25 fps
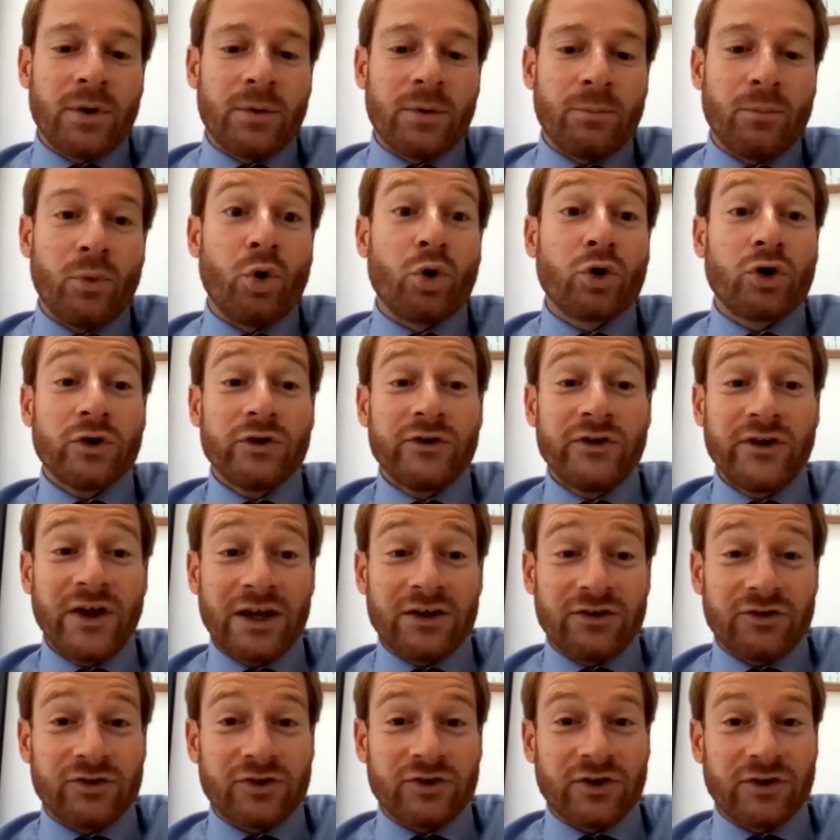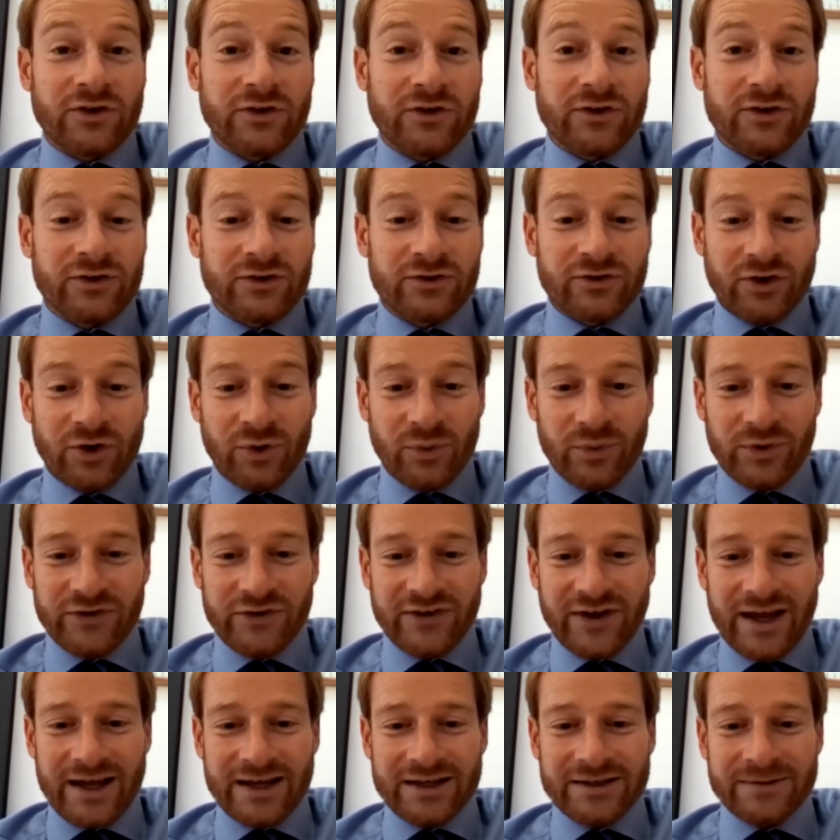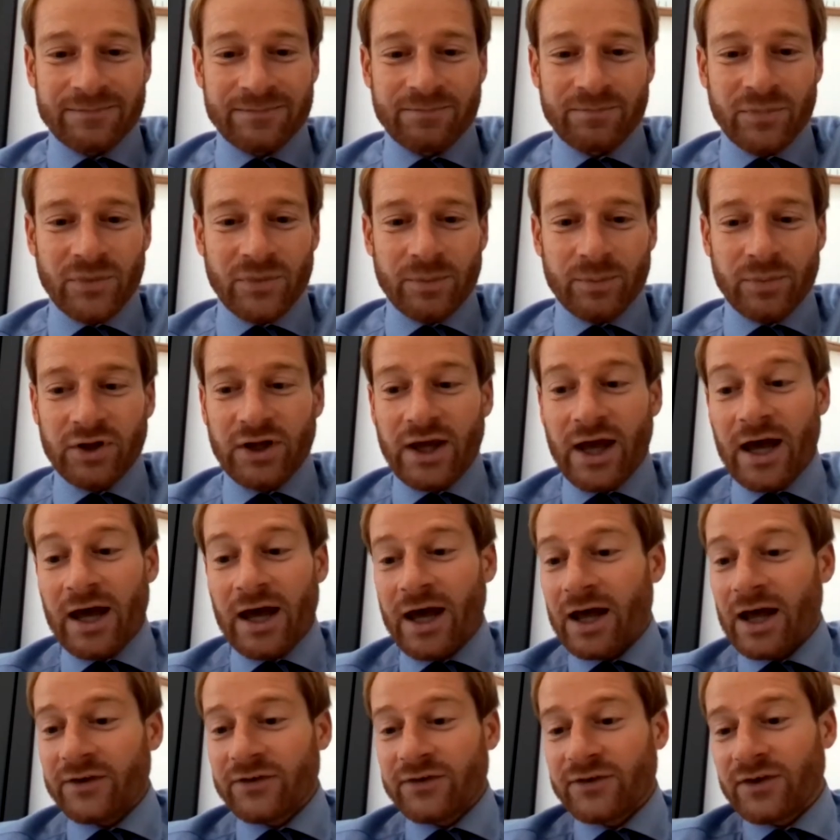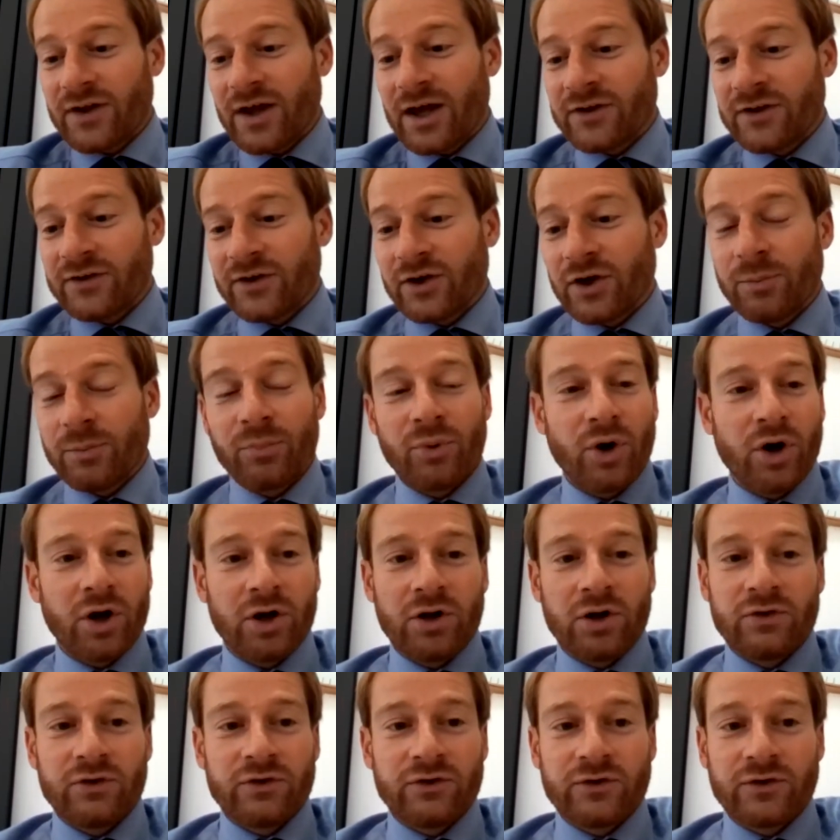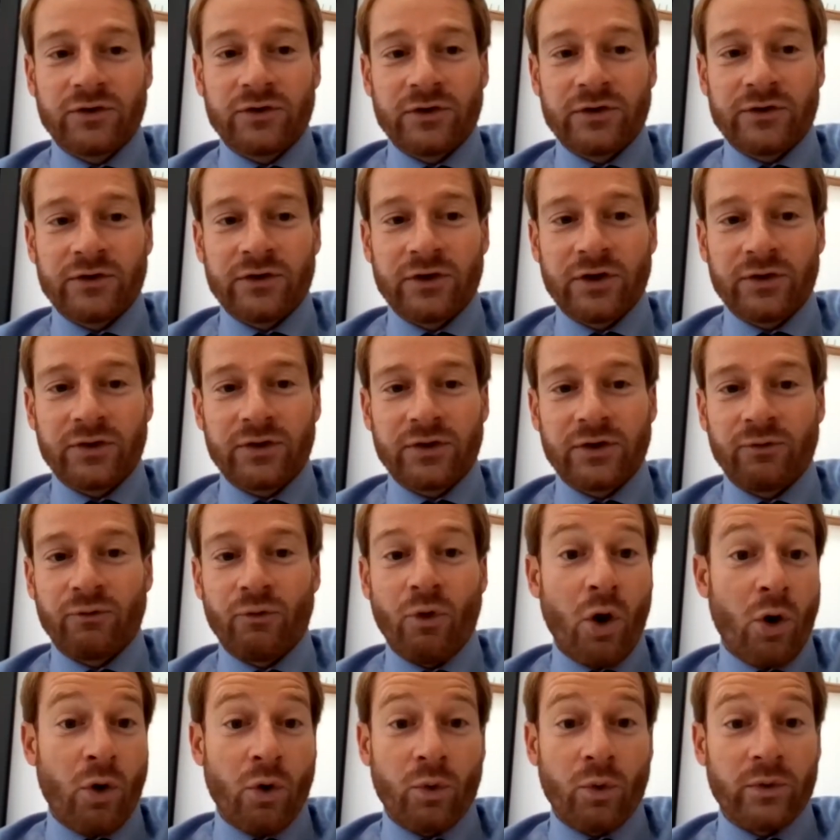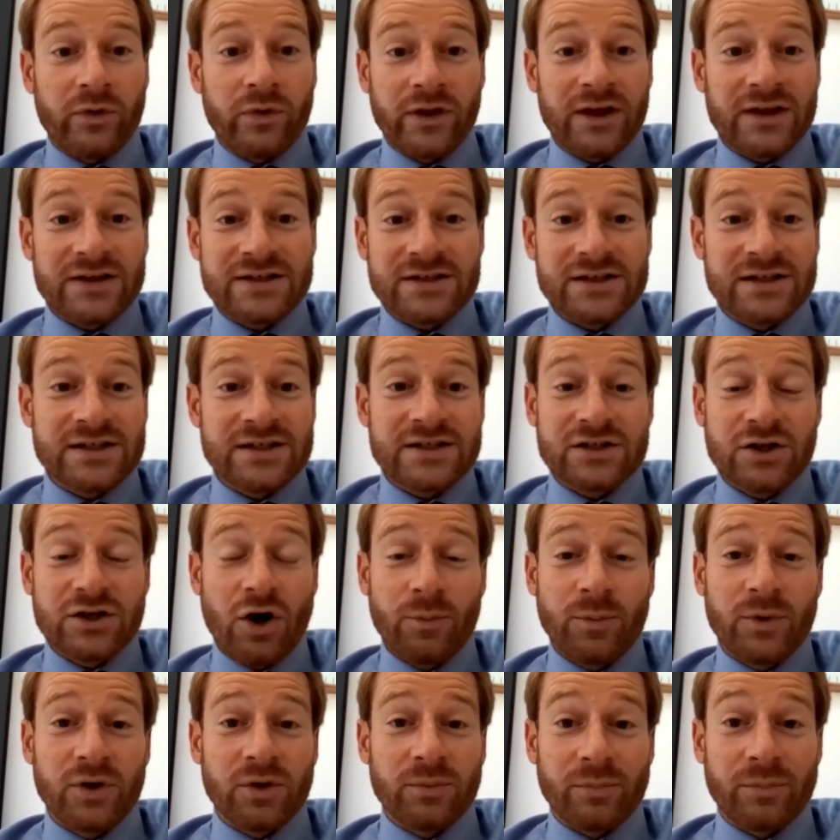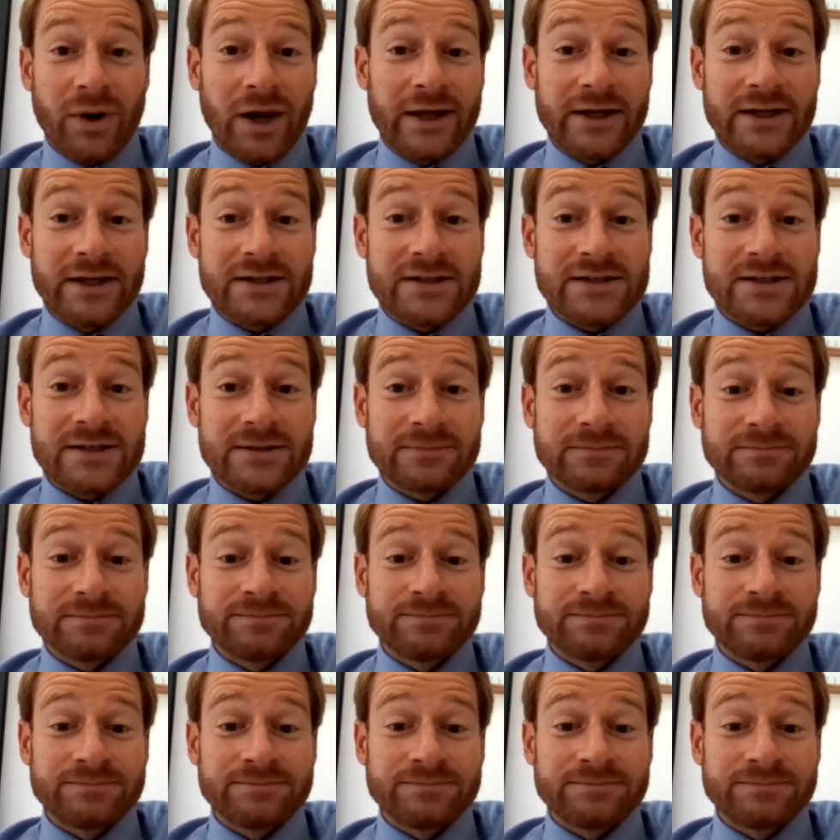more contentious, shall we say. But yeah, as an approach, there's nothing wrong with it, and it's commonplace.